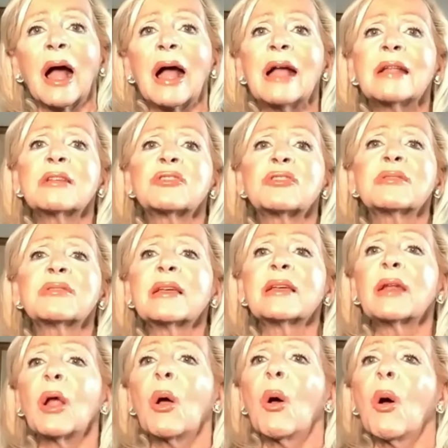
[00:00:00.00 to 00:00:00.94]
And she
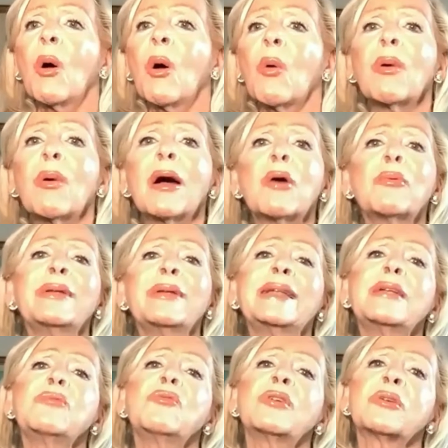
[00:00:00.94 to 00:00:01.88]
said, well, we
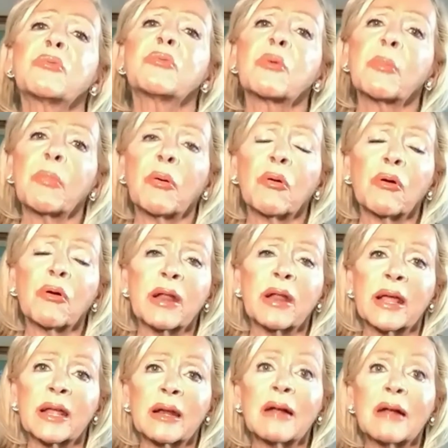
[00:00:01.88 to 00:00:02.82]
didn't want to report
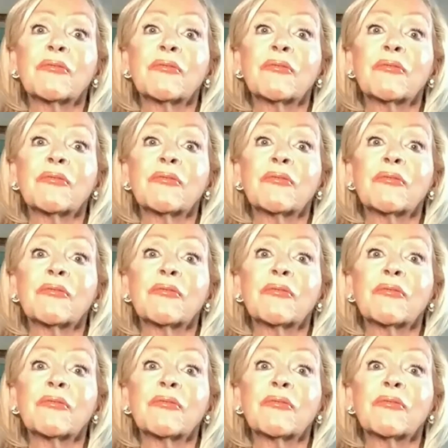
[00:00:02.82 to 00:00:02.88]
it.